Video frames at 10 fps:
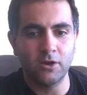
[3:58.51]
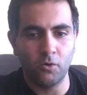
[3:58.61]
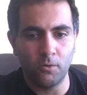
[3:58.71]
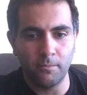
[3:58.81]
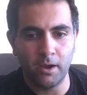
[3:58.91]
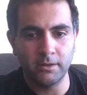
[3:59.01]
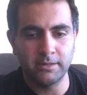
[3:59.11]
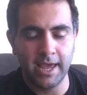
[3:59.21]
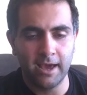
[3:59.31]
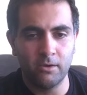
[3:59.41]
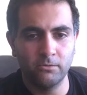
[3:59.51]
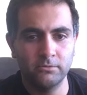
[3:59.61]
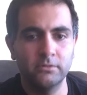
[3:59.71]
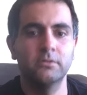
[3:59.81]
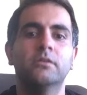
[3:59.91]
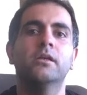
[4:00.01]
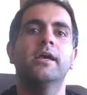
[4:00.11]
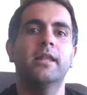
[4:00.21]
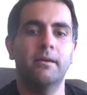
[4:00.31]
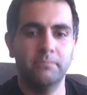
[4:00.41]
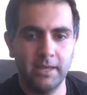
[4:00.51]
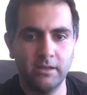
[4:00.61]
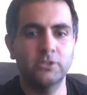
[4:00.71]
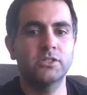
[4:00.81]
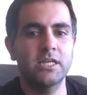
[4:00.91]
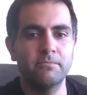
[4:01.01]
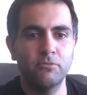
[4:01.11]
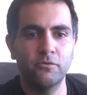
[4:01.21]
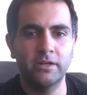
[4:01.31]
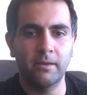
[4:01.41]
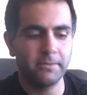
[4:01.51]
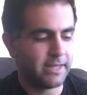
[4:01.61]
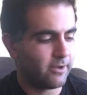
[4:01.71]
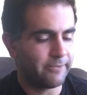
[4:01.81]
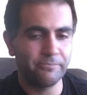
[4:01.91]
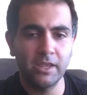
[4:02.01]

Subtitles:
Go down and up, down, and just keep moving up and down.